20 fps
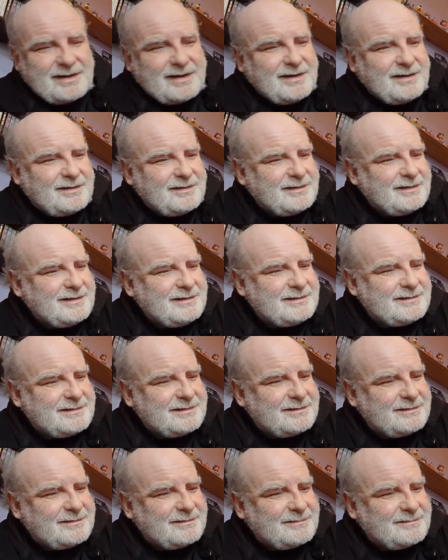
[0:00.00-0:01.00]
All these,
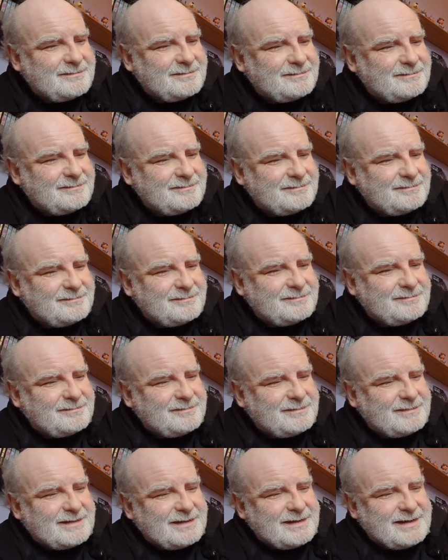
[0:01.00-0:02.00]

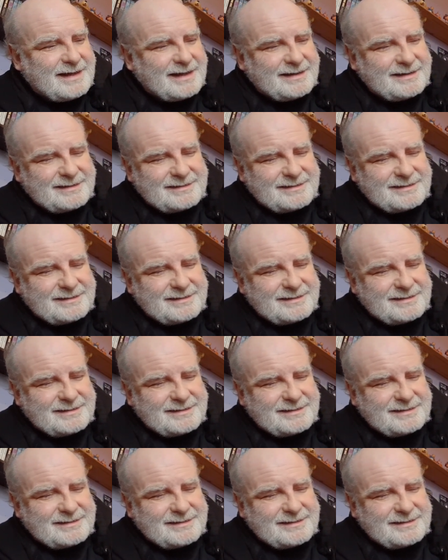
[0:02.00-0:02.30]
you get